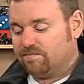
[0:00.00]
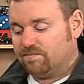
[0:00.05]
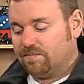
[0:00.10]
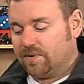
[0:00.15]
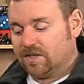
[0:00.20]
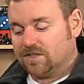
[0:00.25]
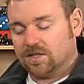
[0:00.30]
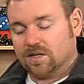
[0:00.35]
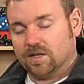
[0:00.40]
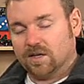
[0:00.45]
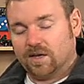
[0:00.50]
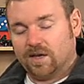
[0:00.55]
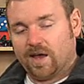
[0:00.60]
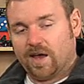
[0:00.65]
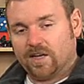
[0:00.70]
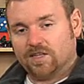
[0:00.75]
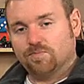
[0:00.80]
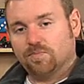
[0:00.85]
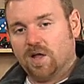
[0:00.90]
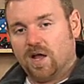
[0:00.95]
Basically,
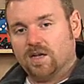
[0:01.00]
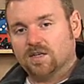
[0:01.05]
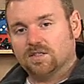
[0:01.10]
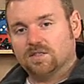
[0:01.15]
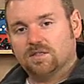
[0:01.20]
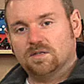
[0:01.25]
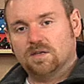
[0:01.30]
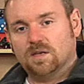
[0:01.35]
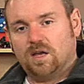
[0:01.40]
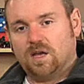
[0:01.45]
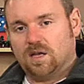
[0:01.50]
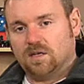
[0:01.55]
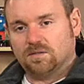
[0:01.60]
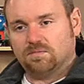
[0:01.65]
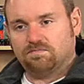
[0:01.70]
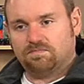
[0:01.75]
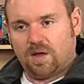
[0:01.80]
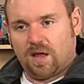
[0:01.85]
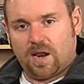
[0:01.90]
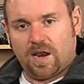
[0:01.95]
Hex Blast is
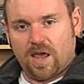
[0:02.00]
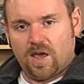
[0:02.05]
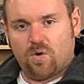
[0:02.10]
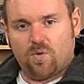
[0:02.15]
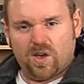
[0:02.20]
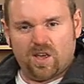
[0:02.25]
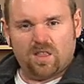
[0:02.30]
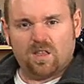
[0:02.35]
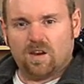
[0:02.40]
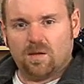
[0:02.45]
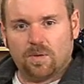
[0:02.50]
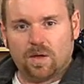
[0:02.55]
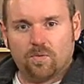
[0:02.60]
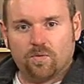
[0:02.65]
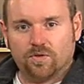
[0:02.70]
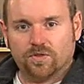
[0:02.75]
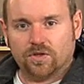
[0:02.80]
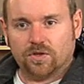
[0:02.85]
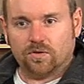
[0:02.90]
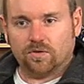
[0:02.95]
an AoE that he might
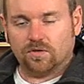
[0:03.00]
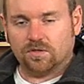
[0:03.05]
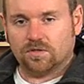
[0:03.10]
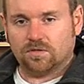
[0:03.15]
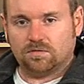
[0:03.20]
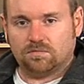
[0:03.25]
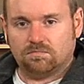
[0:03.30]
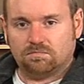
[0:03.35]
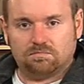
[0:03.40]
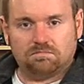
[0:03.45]
want to use,